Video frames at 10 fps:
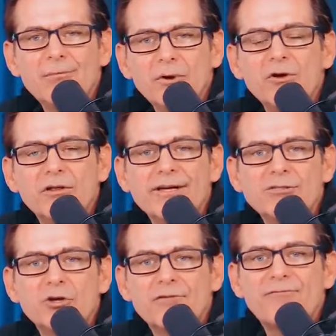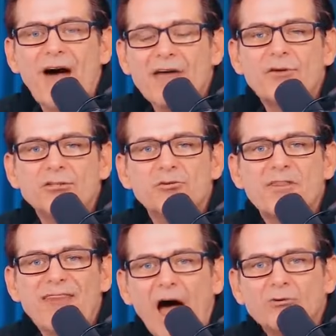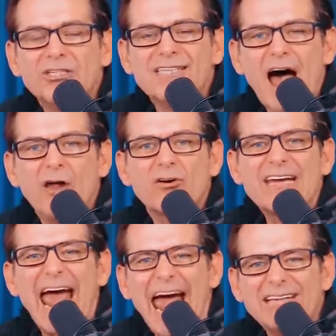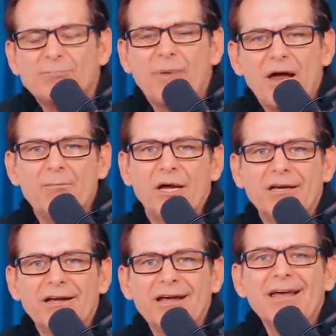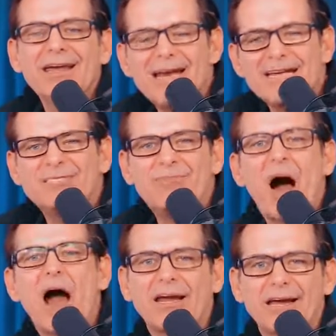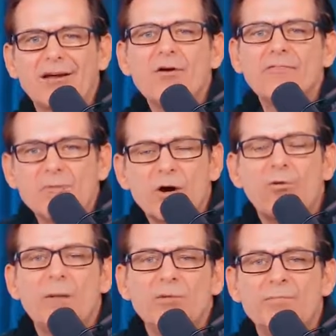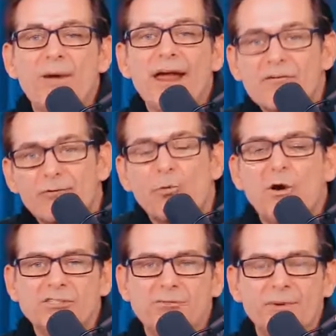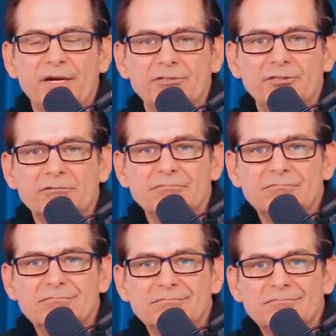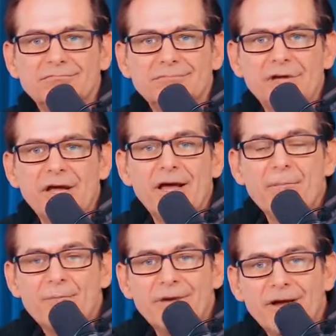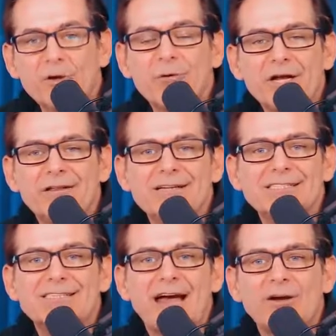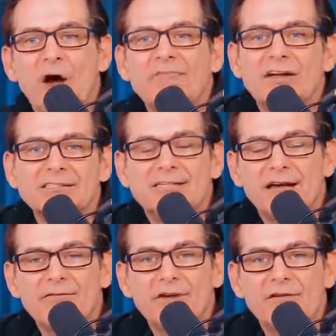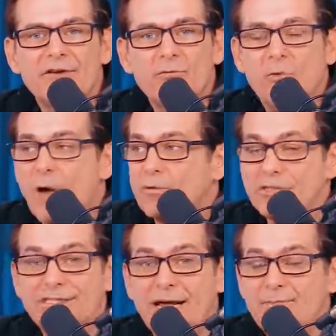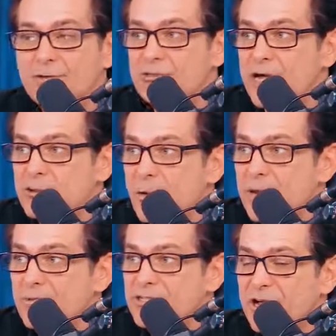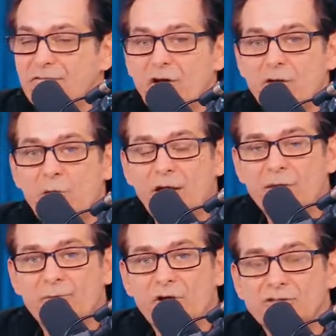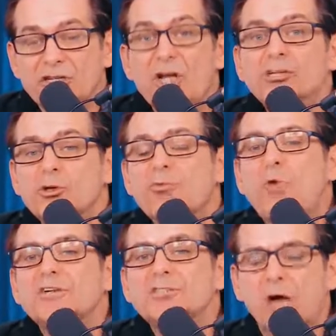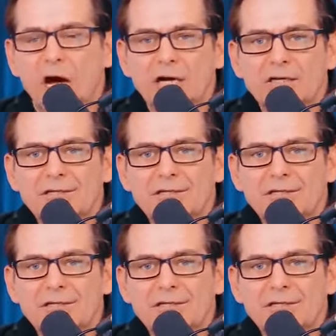Bill Clinton took a $500,000 cash payment in his pocket from a Kremlin bank for one speech. Hillary Clinton signed off on giving, what was it, 10%, 20% of our uranium production to Russia